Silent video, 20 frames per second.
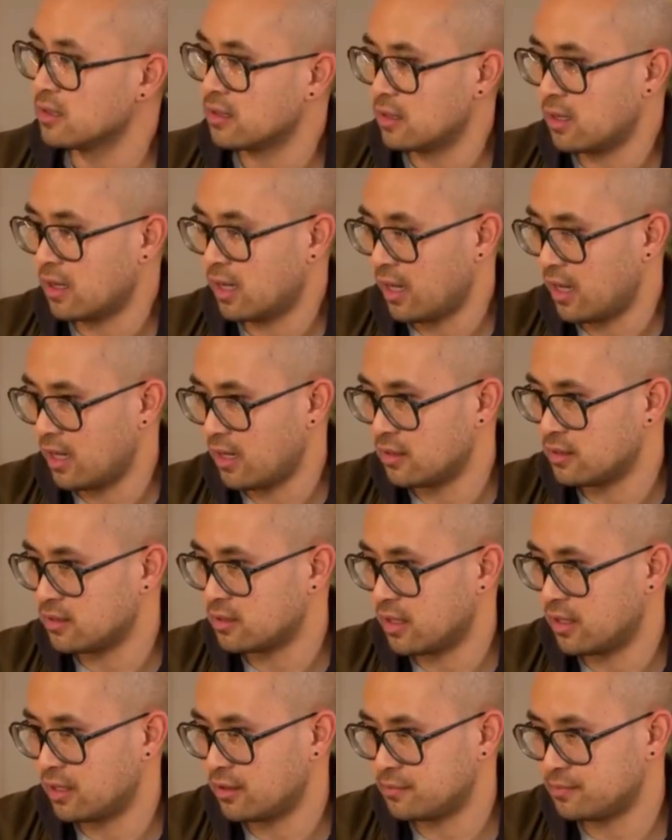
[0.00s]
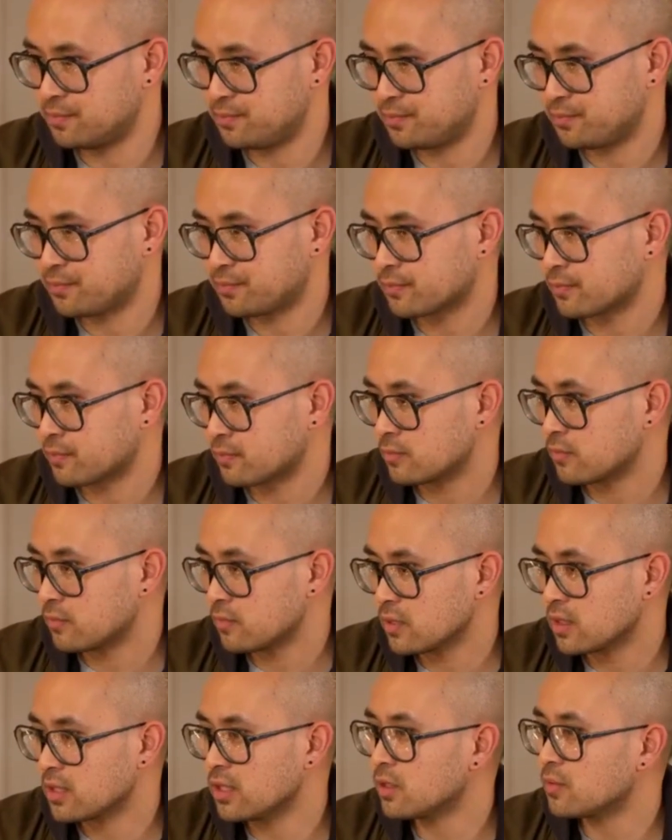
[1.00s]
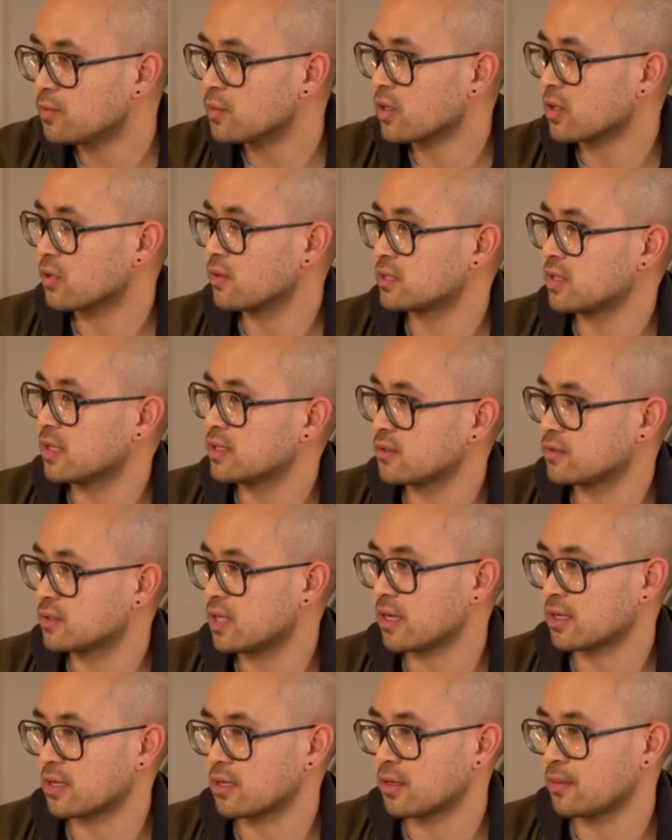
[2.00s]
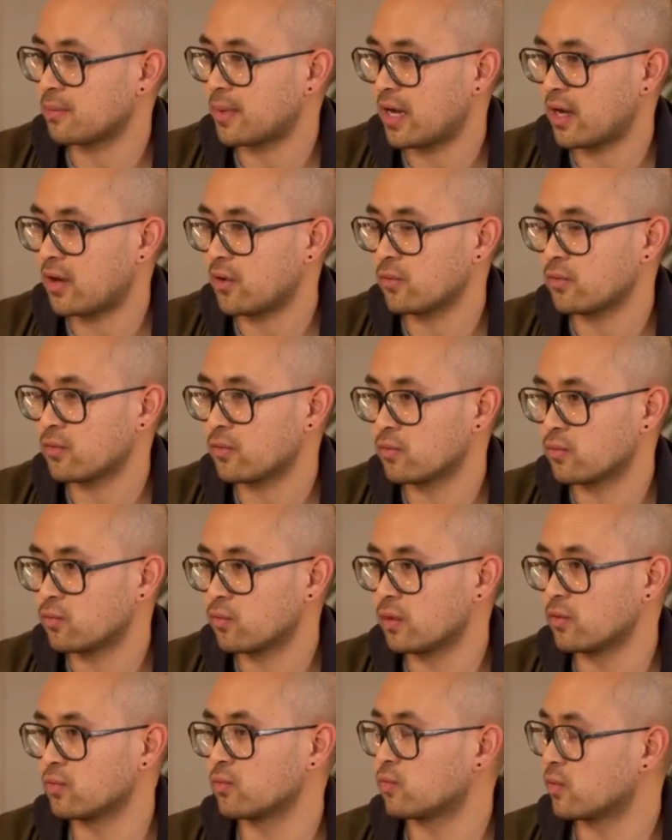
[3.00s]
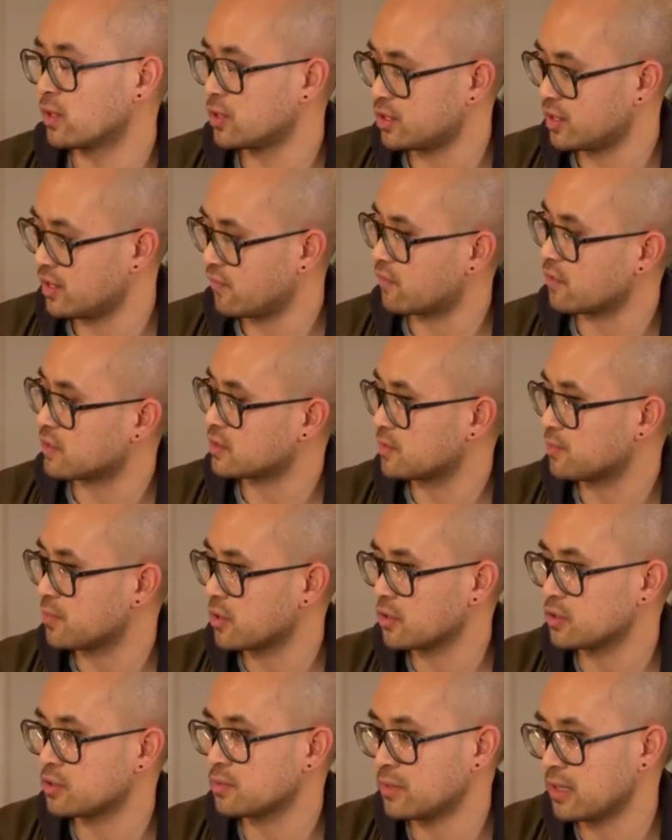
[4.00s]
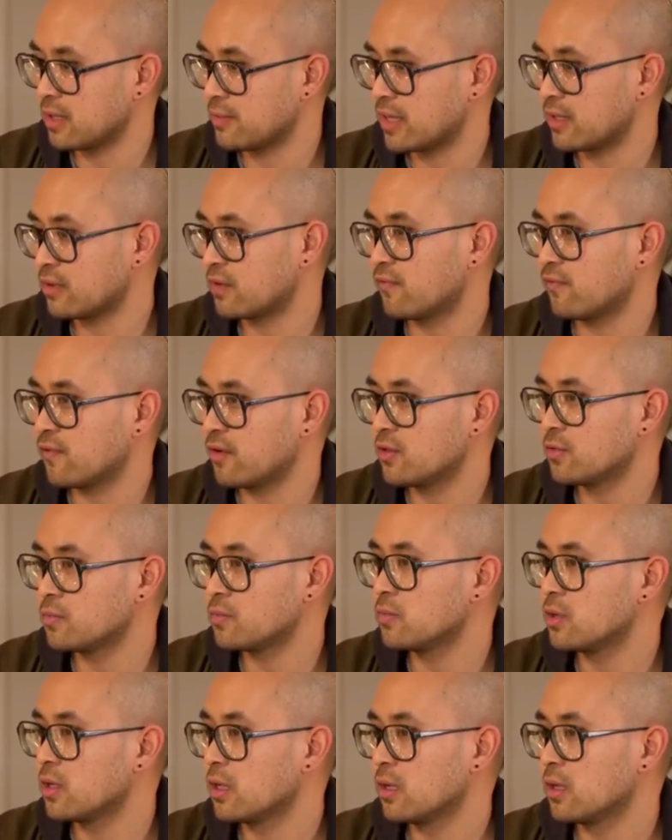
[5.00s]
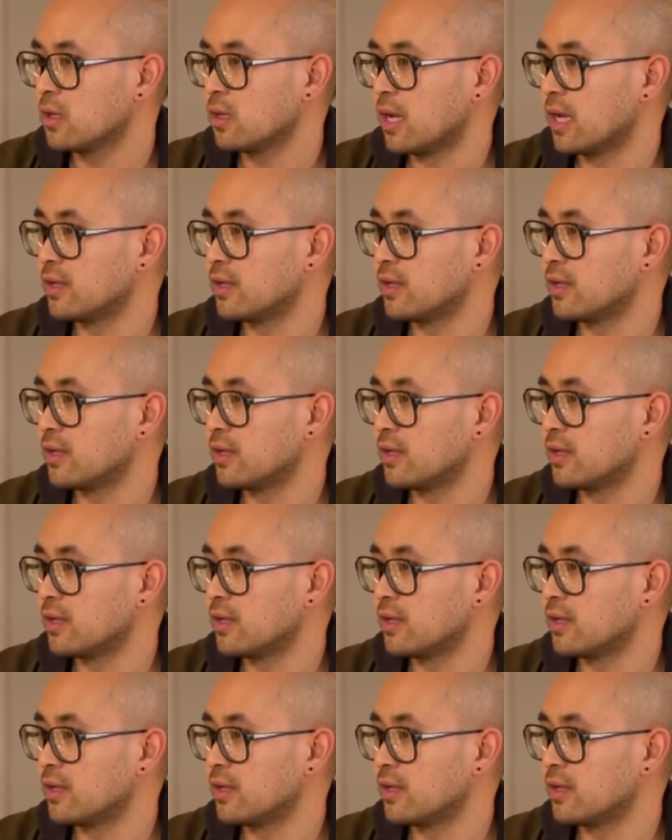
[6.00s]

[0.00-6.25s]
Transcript: And you know, Björk was also talking about when she first approached me about the film and the